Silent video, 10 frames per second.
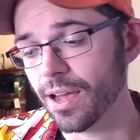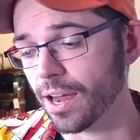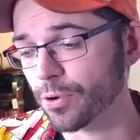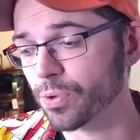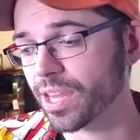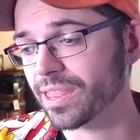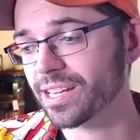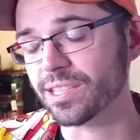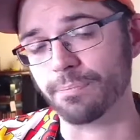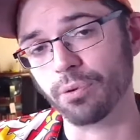Everyone that
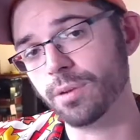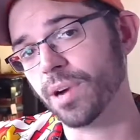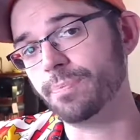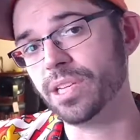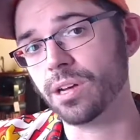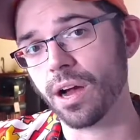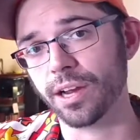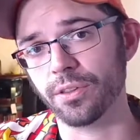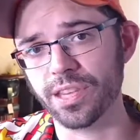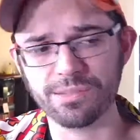thinks that print might be
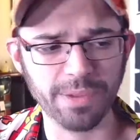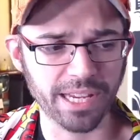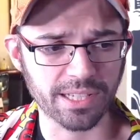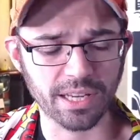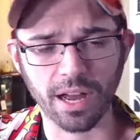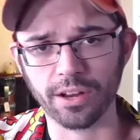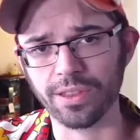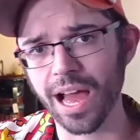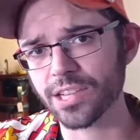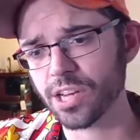dying, or this media is dying, or
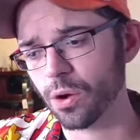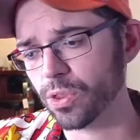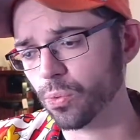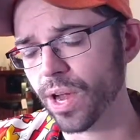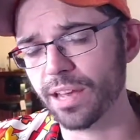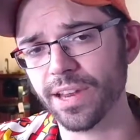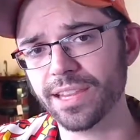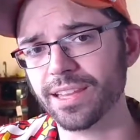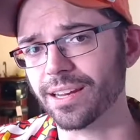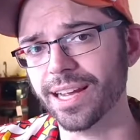that's going the way of
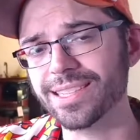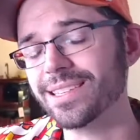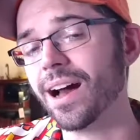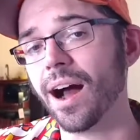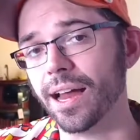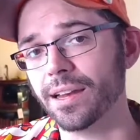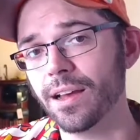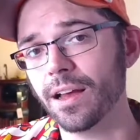anything, it's not.